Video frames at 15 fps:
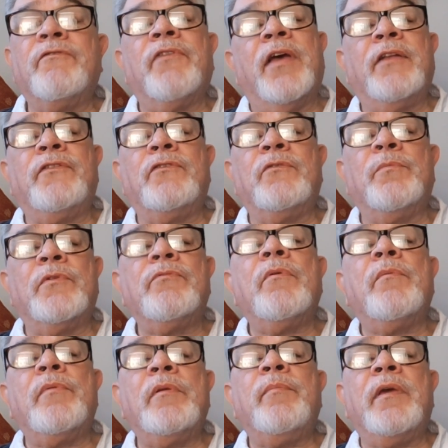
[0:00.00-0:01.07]
fact, you must
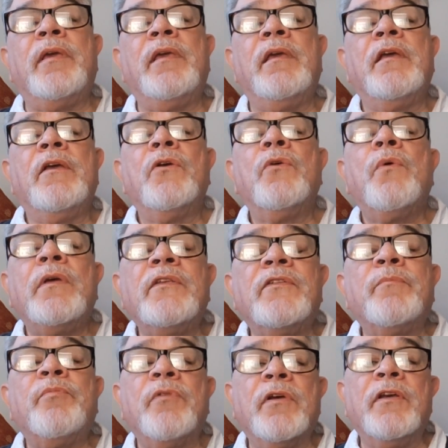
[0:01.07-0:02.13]
probably be quite
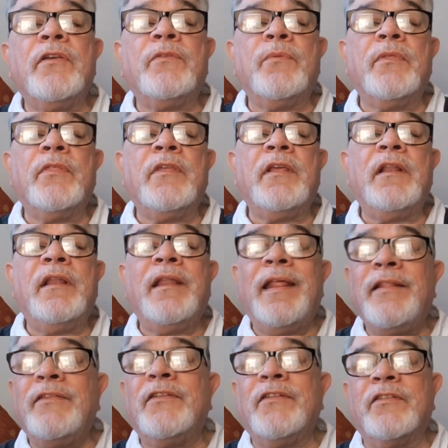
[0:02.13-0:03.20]
surprised at the
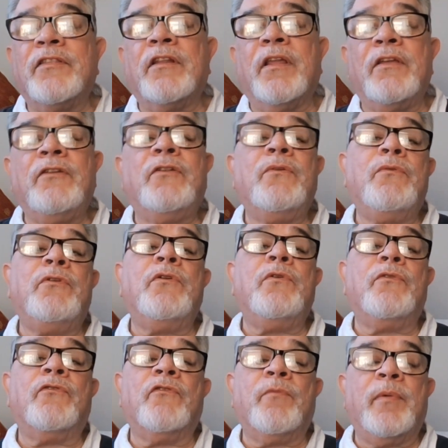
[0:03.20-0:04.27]
lenses that I do
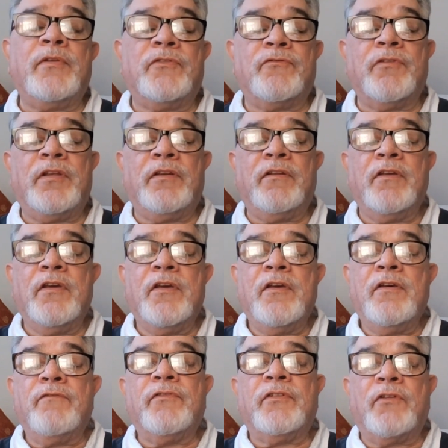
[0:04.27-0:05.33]
use for my street
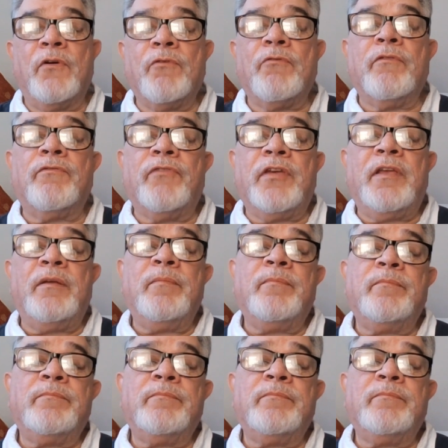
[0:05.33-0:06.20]
photography.